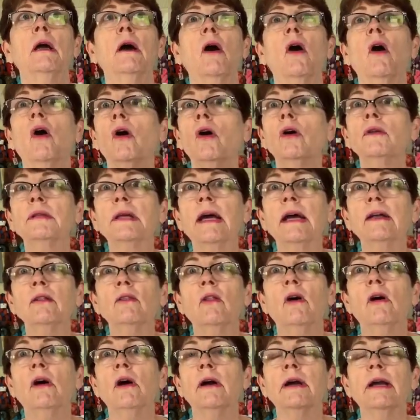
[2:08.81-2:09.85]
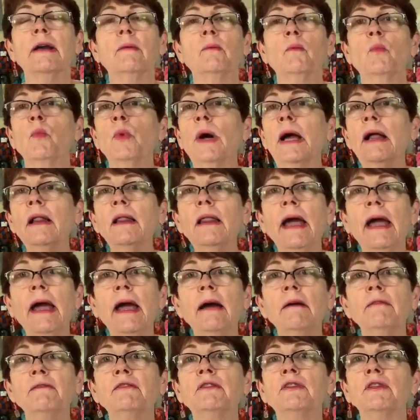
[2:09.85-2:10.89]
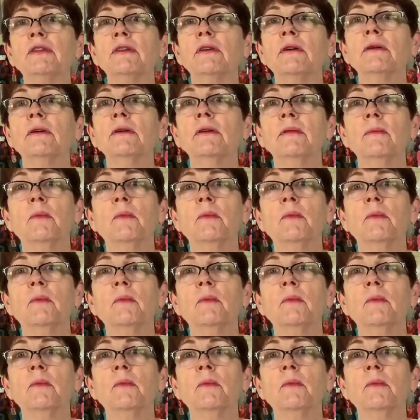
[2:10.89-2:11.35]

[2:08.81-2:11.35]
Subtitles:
all night long, well after